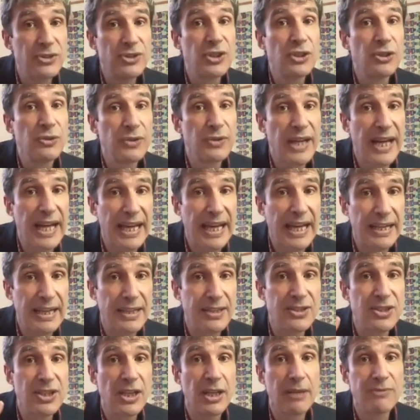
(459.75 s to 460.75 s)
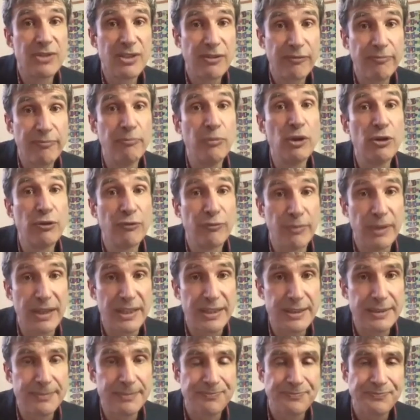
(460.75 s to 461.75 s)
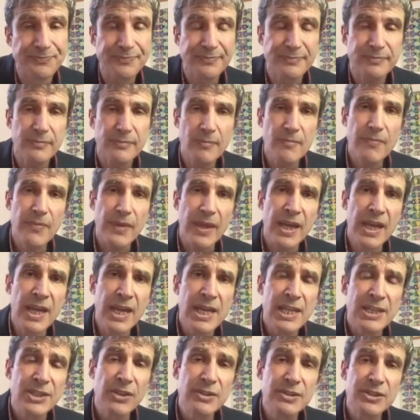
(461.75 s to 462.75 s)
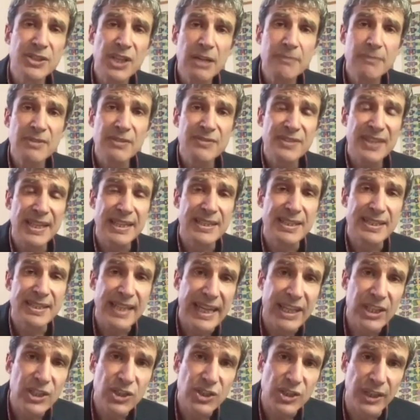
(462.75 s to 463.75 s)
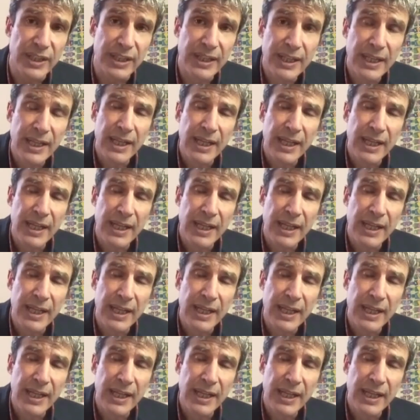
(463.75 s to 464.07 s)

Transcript: to the hand in terms of movement. So, in terms of sensation,